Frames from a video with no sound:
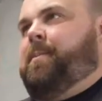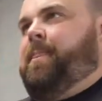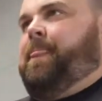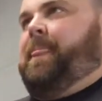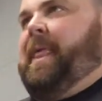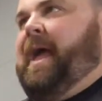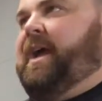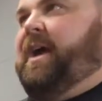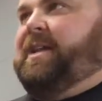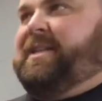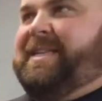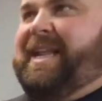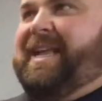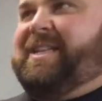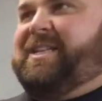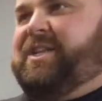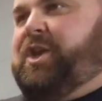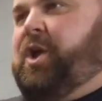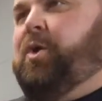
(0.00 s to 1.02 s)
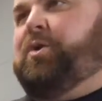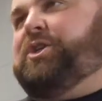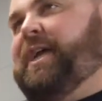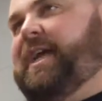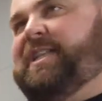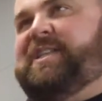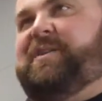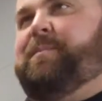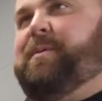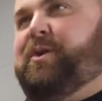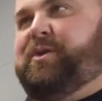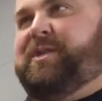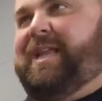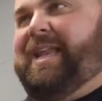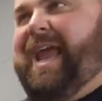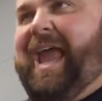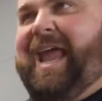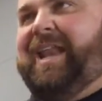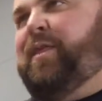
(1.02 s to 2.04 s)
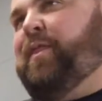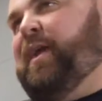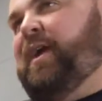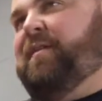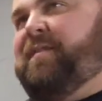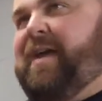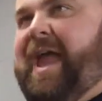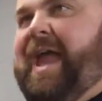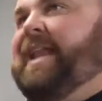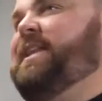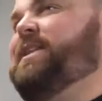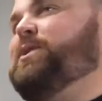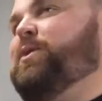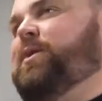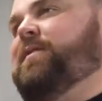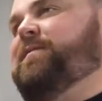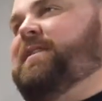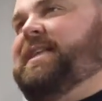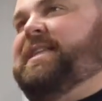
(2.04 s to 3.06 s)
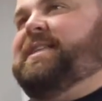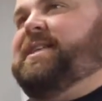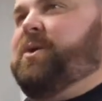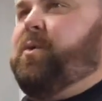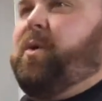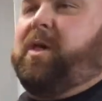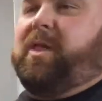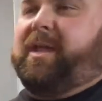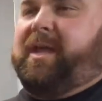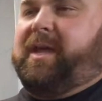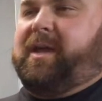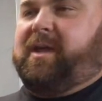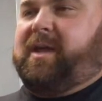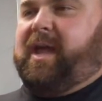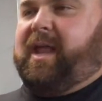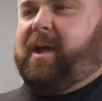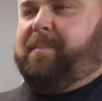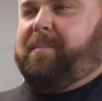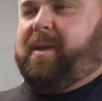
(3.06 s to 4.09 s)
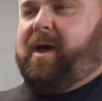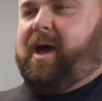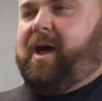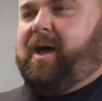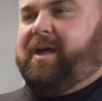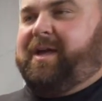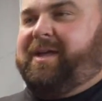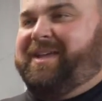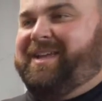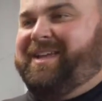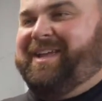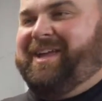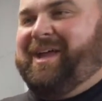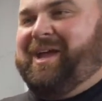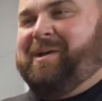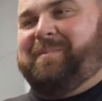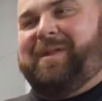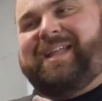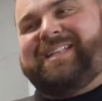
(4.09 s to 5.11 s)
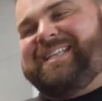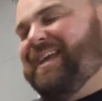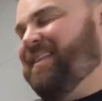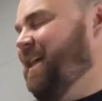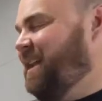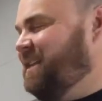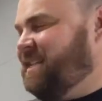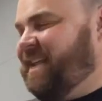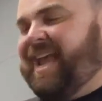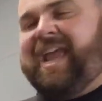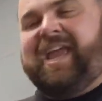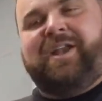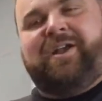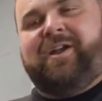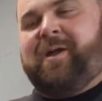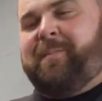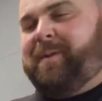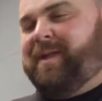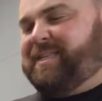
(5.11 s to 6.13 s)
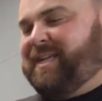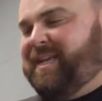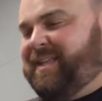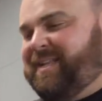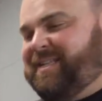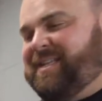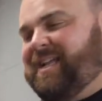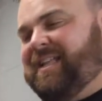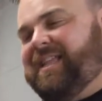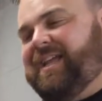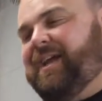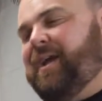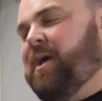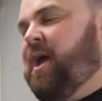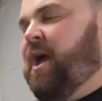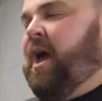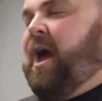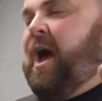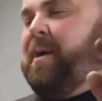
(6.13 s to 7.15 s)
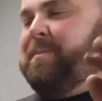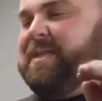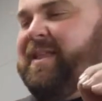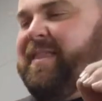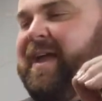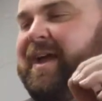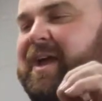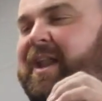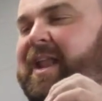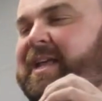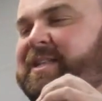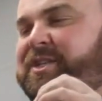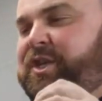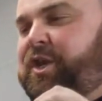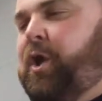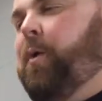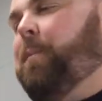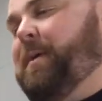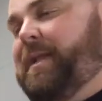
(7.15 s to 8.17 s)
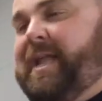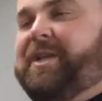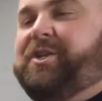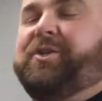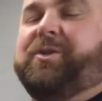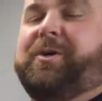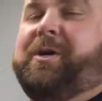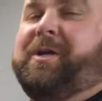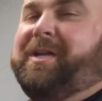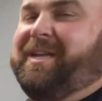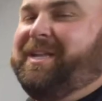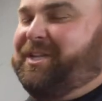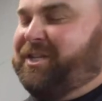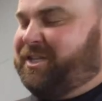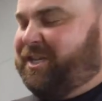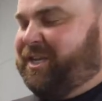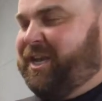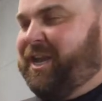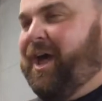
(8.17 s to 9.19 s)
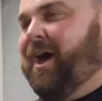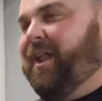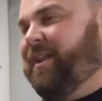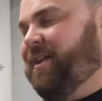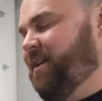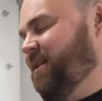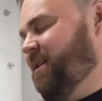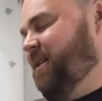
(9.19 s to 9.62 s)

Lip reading: That gun stands no chance of producing anything of any sort of decent quality. And I'm not saying that as a hater. I'm not saying there's anything. I'm saying that gun has no potential, just none.